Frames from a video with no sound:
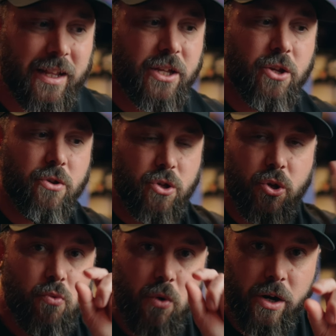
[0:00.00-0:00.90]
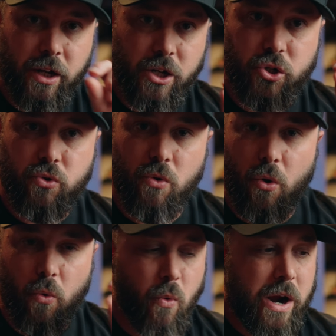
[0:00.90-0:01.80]
Like you want to
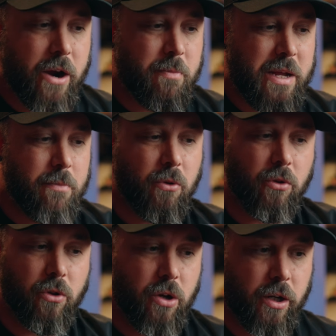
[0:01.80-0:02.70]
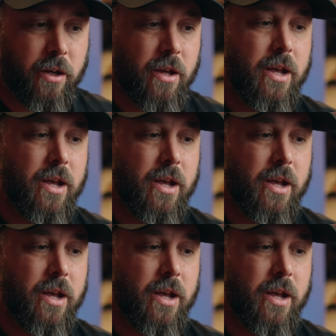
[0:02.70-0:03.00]
control where people look.